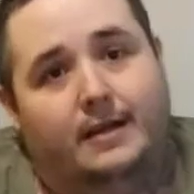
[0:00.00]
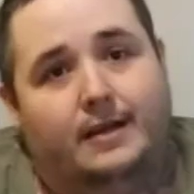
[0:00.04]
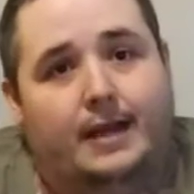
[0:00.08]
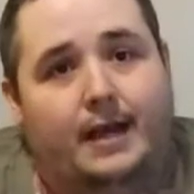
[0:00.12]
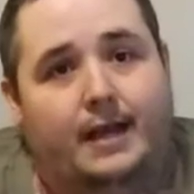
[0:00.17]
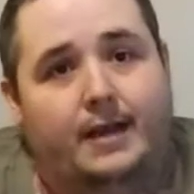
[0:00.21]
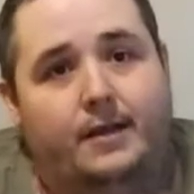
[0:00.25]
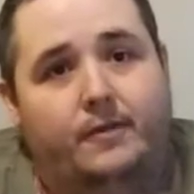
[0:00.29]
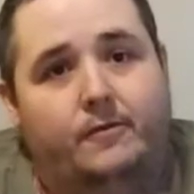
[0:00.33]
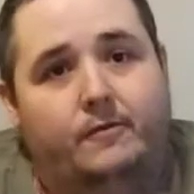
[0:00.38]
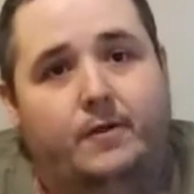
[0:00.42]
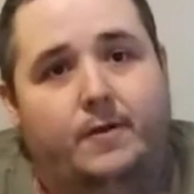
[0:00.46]

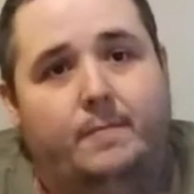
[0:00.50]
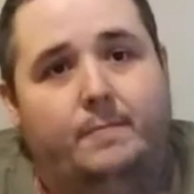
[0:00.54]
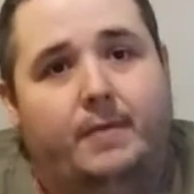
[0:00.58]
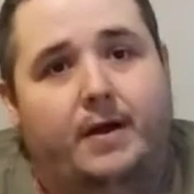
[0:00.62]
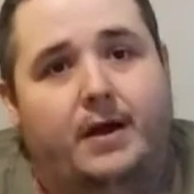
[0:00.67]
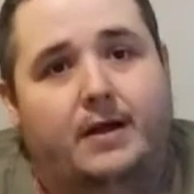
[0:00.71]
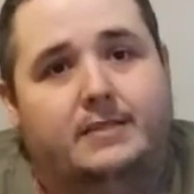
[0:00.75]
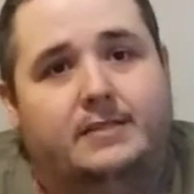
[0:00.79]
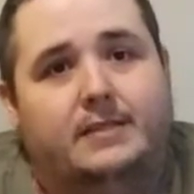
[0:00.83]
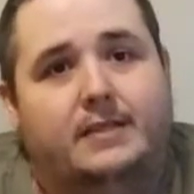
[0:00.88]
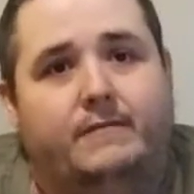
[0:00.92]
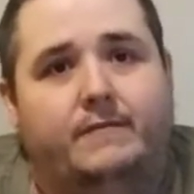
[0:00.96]
Got another
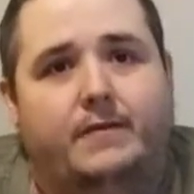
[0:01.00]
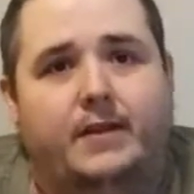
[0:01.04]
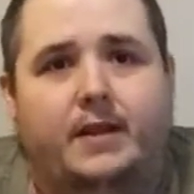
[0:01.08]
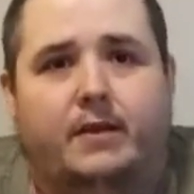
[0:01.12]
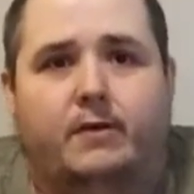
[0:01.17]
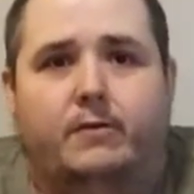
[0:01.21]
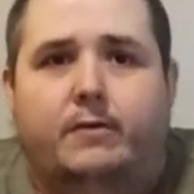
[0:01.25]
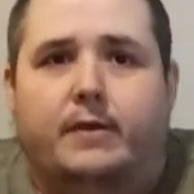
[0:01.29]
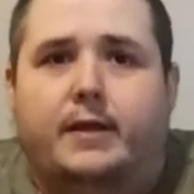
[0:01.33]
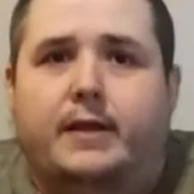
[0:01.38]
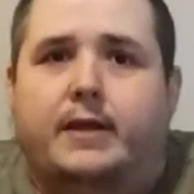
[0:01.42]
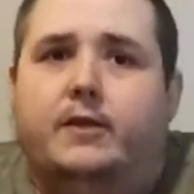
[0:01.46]
unboxing
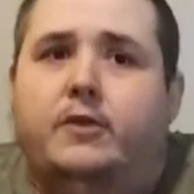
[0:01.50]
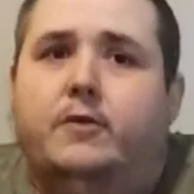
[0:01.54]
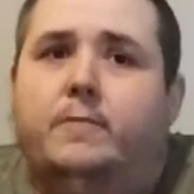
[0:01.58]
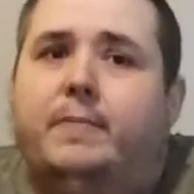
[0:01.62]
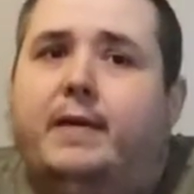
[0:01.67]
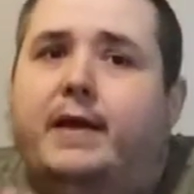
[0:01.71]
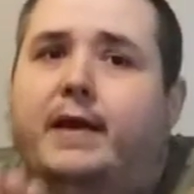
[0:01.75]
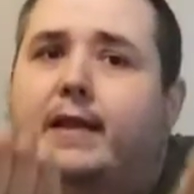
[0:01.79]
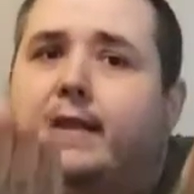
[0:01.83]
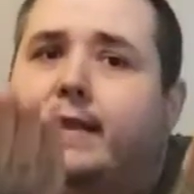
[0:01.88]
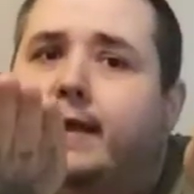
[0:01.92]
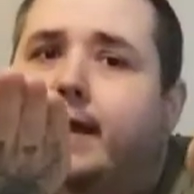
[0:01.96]
video, and can you
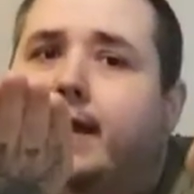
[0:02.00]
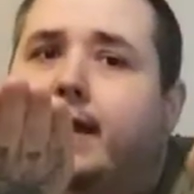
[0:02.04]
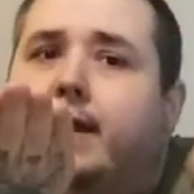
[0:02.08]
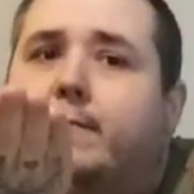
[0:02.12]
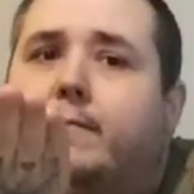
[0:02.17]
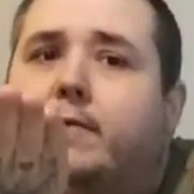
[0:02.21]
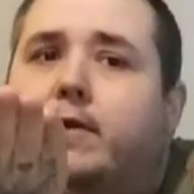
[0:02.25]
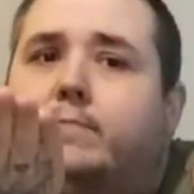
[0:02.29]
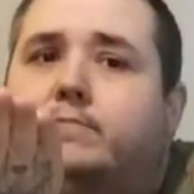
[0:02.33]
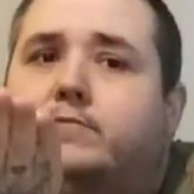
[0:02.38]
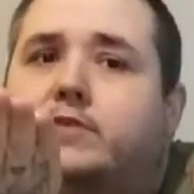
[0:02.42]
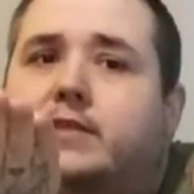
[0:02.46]
pan the
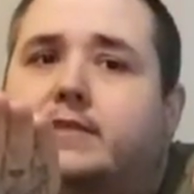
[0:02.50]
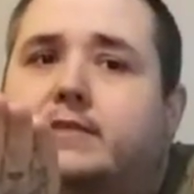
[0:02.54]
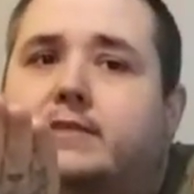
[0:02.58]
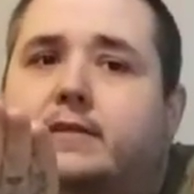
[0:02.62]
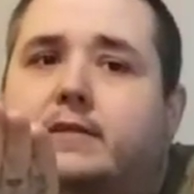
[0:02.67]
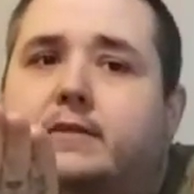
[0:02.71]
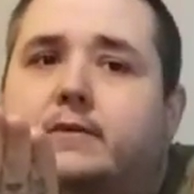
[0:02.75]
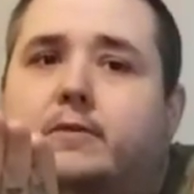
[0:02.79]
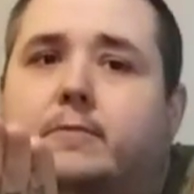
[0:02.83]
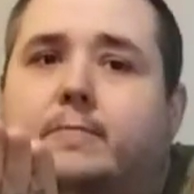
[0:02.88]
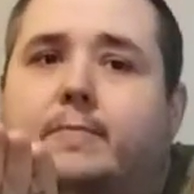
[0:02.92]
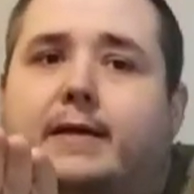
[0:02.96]
camera up just a
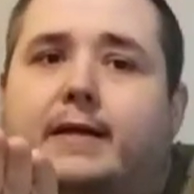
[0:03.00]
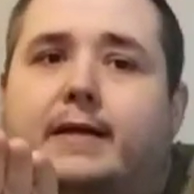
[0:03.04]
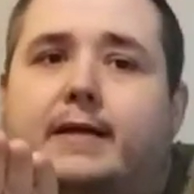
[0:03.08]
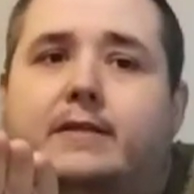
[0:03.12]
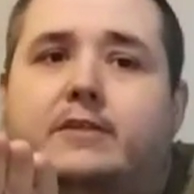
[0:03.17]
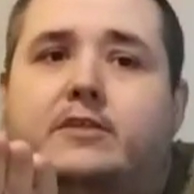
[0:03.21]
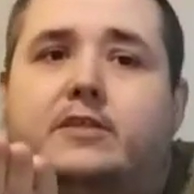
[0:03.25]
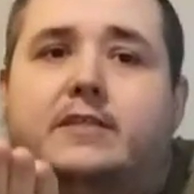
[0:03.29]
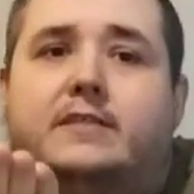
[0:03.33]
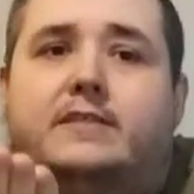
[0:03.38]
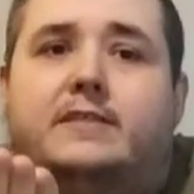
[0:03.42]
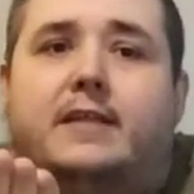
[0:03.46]
little bit?
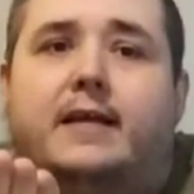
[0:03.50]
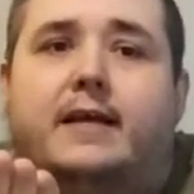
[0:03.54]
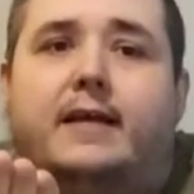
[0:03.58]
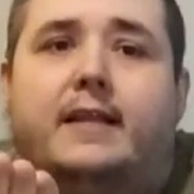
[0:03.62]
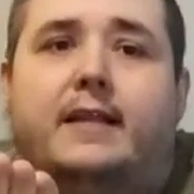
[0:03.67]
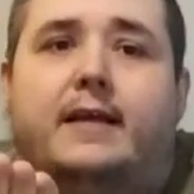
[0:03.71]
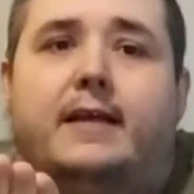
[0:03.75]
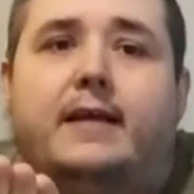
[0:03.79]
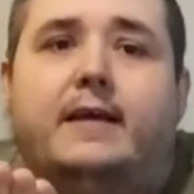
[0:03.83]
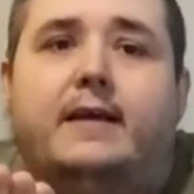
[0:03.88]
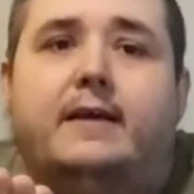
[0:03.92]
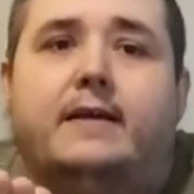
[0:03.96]
Just
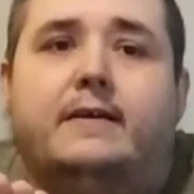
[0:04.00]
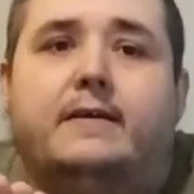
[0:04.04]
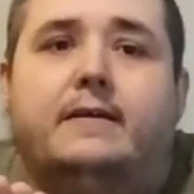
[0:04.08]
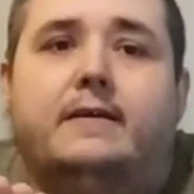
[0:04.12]
slightly.